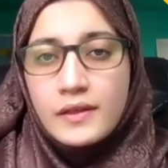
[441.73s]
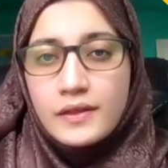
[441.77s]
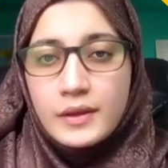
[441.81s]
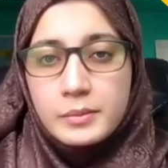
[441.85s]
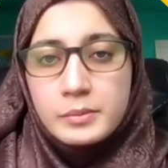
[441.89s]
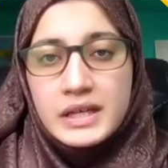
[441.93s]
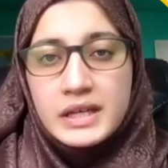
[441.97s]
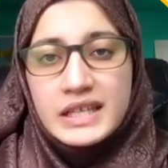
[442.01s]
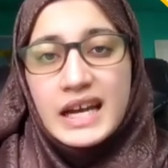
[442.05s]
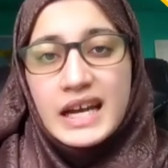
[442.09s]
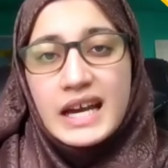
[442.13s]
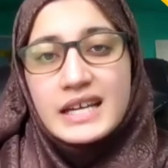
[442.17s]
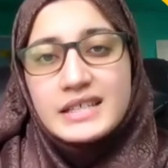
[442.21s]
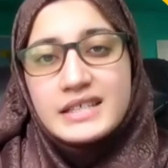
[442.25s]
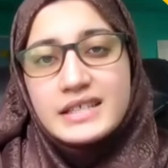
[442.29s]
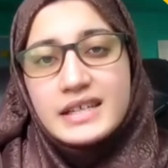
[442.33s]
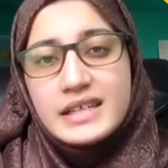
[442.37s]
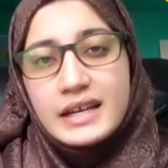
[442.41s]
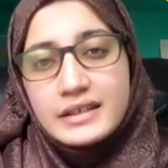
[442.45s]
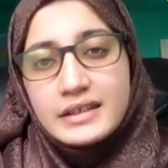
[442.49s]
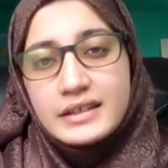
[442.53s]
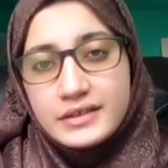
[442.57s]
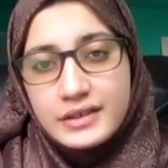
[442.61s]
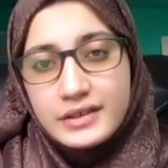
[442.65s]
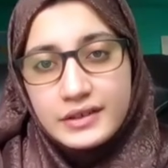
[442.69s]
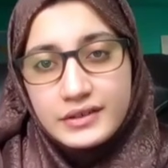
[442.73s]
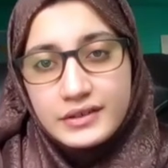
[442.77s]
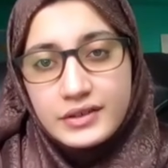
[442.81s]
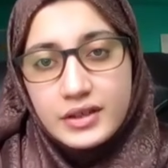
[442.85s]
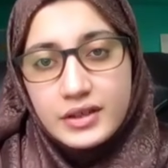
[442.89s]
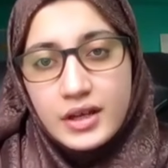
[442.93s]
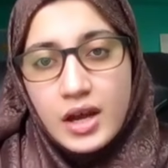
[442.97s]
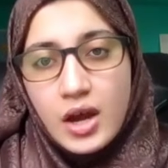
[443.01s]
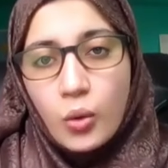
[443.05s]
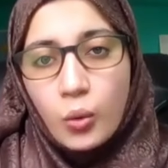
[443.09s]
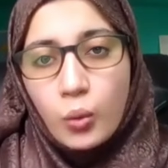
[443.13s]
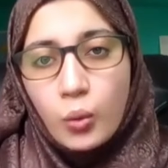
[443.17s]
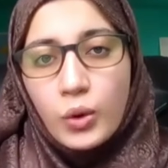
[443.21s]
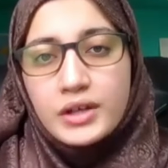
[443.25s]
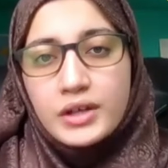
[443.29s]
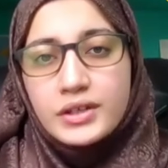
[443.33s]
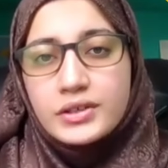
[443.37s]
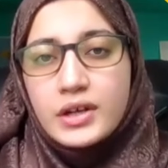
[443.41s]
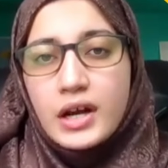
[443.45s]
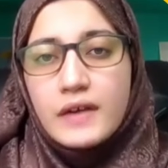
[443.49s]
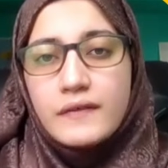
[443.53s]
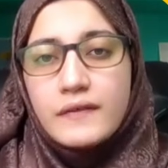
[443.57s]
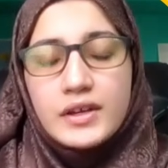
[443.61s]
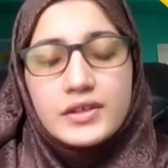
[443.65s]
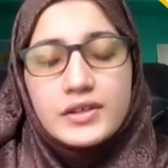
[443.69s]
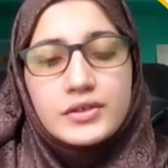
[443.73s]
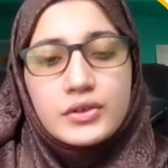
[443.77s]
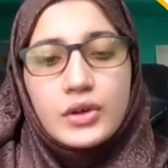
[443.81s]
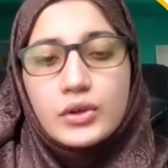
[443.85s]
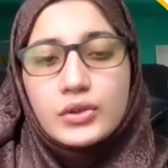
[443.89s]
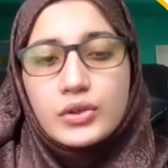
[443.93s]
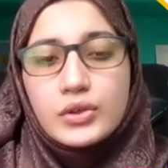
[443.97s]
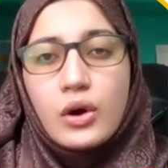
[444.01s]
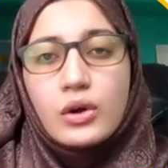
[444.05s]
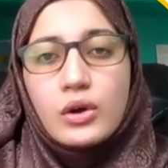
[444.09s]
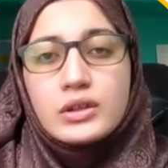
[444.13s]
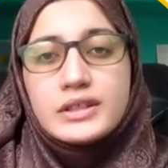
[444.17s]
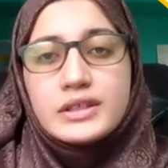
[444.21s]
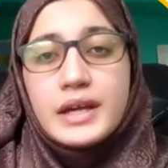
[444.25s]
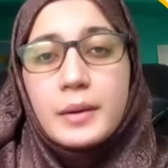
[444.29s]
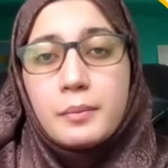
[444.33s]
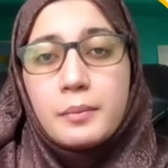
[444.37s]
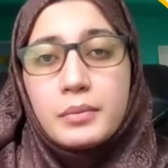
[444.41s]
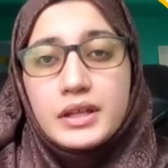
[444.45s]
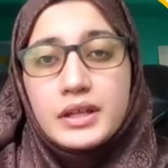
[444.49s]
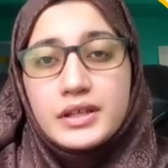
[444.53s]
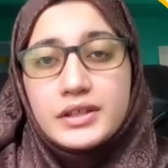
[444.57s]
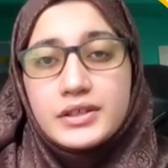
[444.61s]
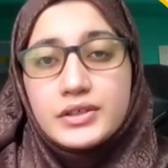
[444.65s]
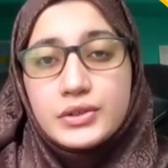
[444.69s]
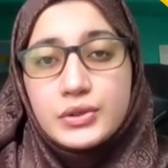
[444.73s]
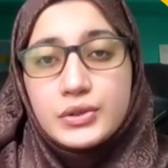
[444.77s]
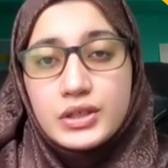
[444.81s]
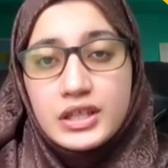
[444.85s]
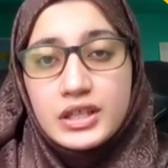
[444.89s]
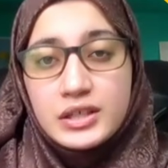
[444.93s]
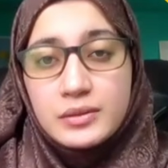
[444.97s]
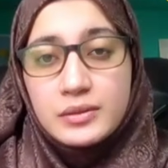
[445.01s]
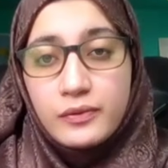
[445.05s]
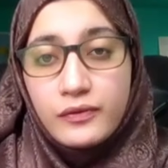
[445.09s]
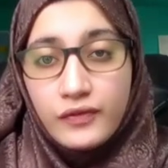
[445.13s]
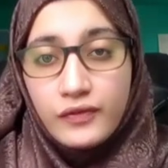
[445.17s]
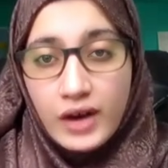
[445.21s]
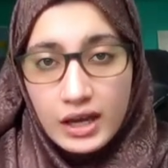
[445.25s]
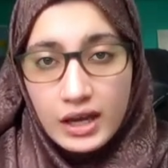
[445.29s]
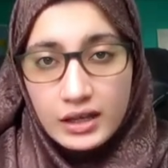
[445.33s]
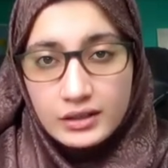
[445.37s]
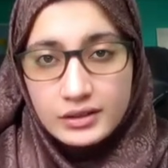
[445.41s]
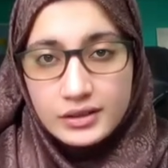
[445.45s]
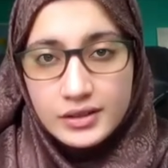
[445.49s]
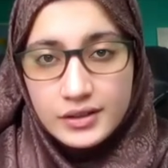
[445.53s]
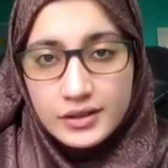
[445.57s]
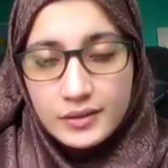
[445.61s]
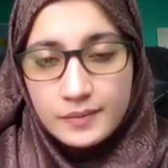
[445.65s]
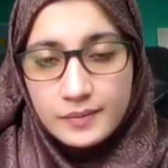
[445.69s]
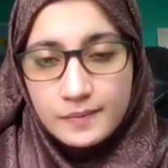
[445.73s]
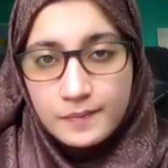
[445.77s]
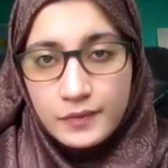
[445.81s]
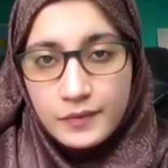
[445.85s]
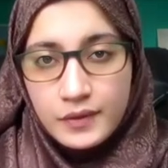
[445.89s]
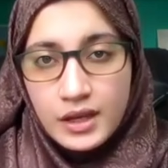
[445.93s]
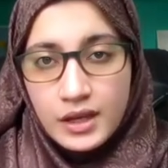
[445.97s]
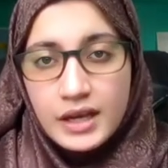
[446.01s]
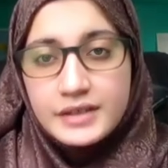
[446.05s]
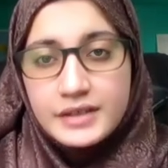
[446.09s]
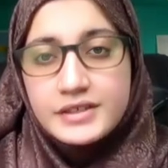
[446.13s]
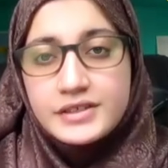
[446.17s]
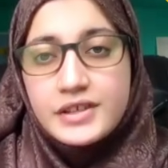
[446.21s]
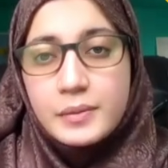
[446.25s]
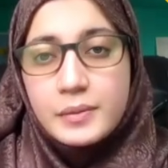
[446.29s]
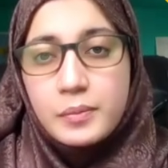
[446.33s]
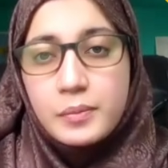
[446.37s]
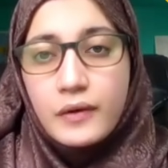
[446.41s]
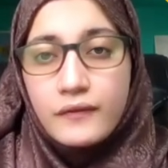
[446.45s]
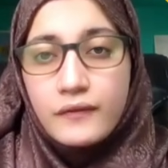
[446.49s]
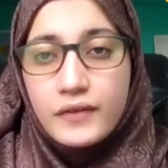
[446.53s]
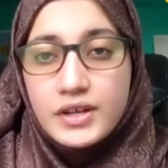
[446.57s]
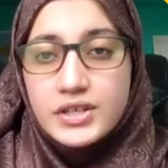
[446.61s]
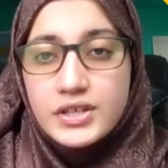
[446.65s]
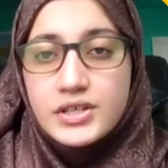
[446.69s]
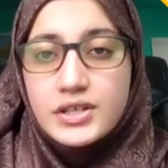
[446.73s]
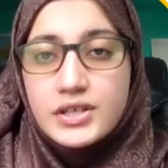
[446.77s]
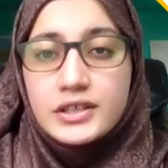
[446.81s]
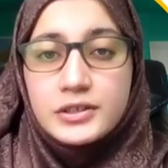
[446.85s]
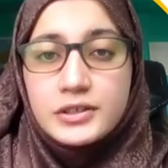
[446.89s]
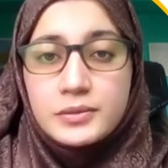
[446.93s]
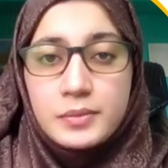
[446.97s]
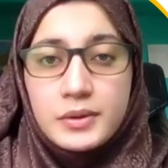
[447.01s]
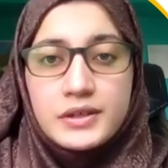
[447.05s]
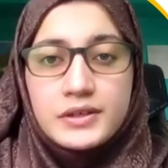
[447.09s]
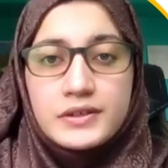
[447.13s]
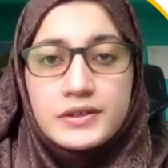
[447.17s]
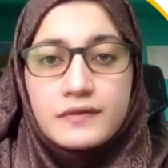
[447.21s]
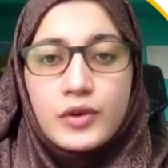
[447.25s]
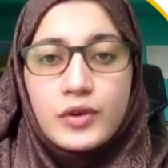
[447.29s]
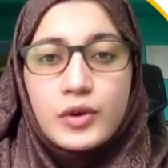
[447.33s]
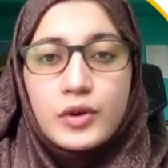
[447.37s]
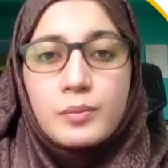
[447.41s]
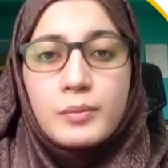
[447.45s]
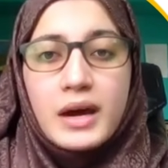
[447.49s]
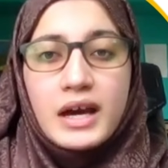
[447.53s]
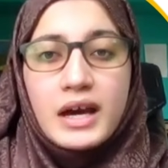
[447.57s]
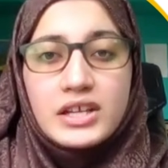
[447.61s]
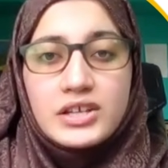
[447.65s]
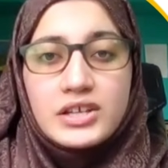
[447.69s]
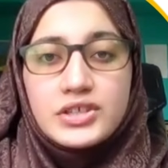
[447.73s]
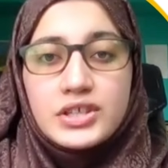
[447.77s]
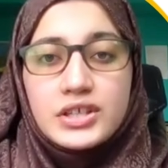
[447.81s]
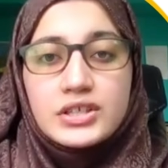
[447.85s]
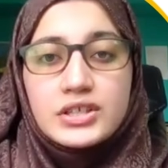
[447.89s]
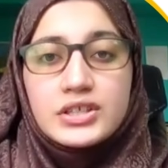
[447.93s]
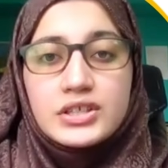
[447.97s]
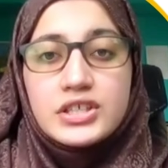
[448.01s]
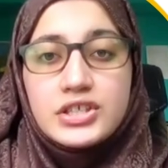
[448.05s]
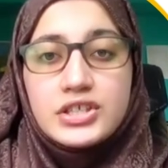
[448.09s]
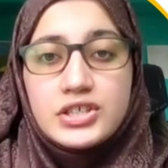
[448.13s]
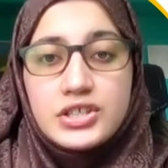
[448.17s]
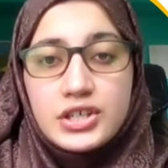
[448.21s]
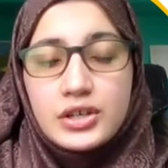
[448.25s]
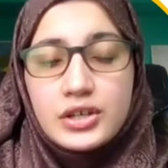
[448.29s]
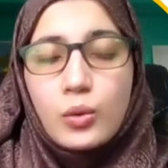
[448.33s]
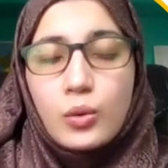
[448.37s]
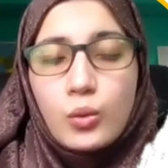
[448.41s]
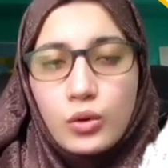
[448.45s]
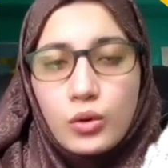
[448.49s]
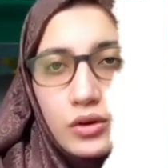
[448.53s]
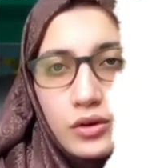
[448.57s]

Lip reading: The main idea is this. OneDrive is not only a place to keep files, it is a professional space for managing teaching